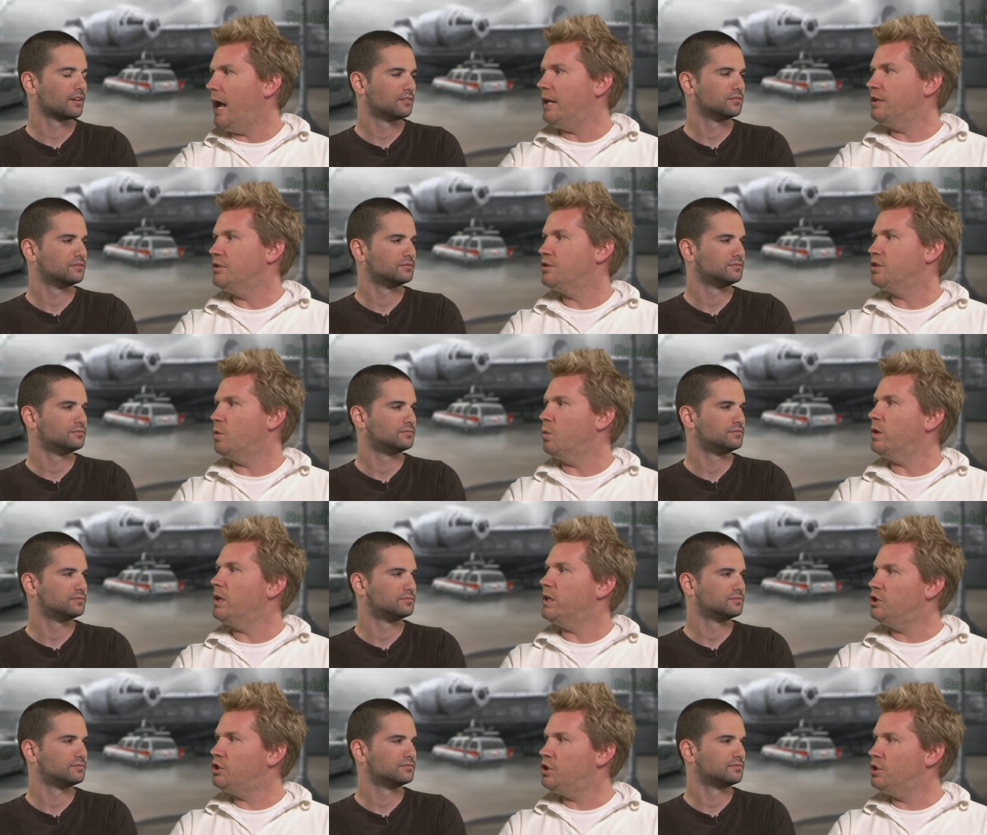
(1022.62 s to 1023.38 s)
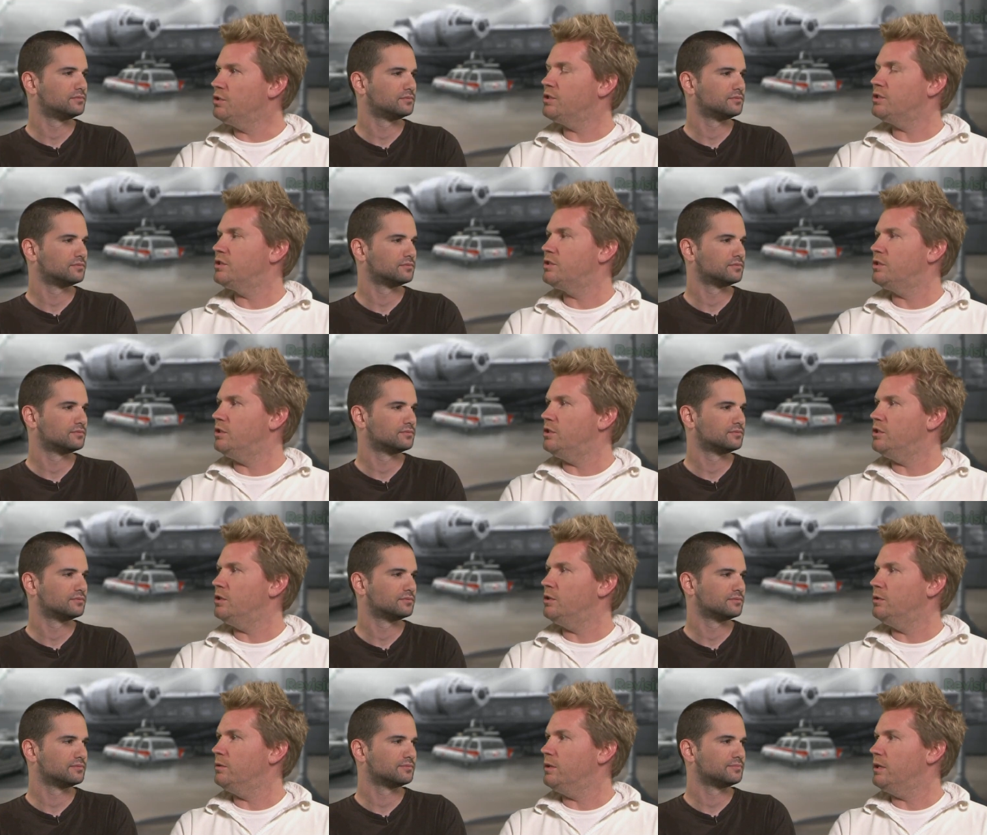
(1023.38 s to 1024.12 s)
Speaker 1: and so what he chooses to
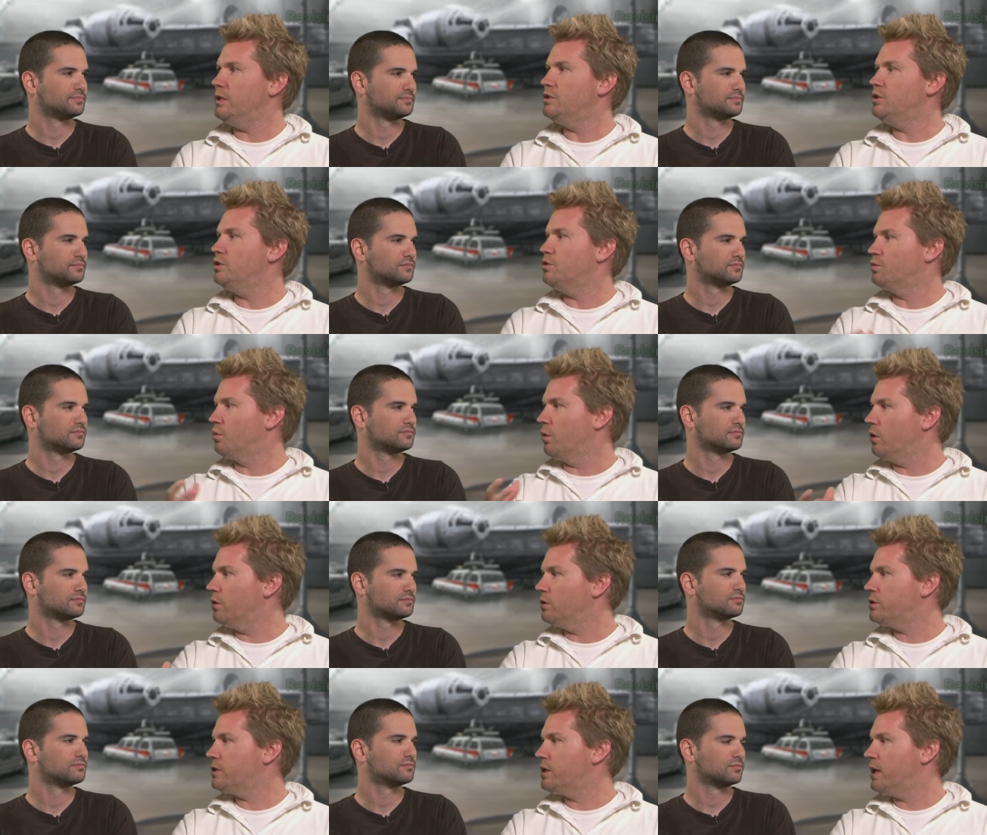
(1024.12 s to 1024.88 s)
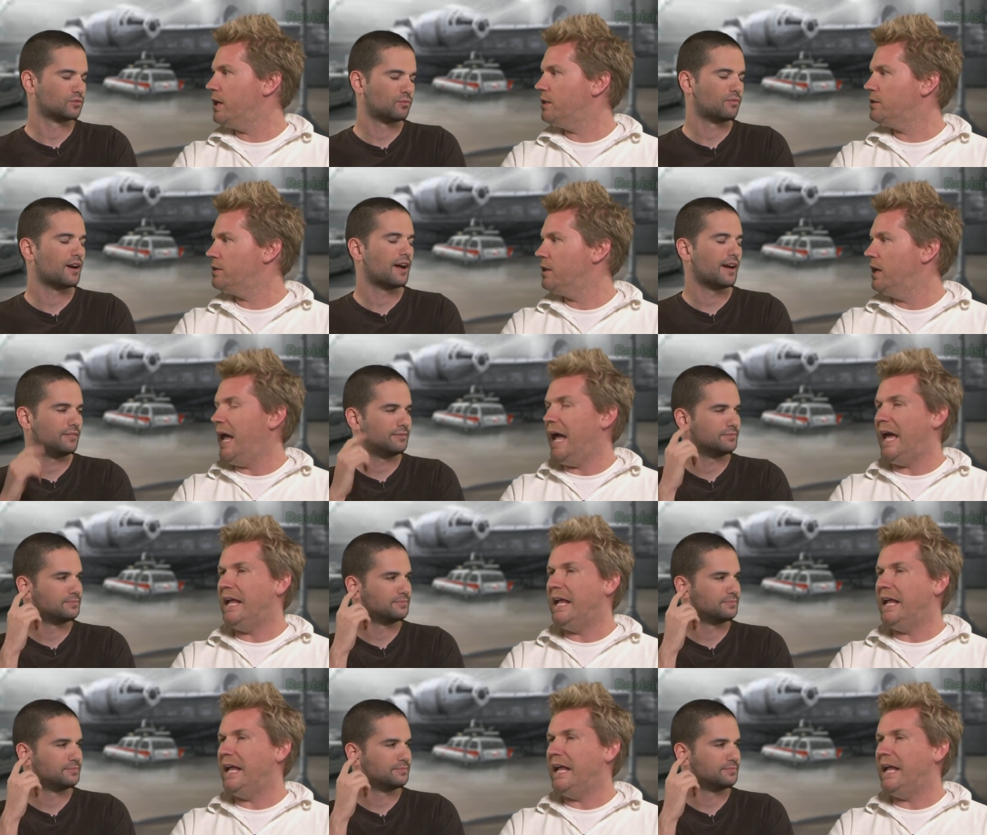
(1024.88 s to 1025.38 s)
do is use roller skates right.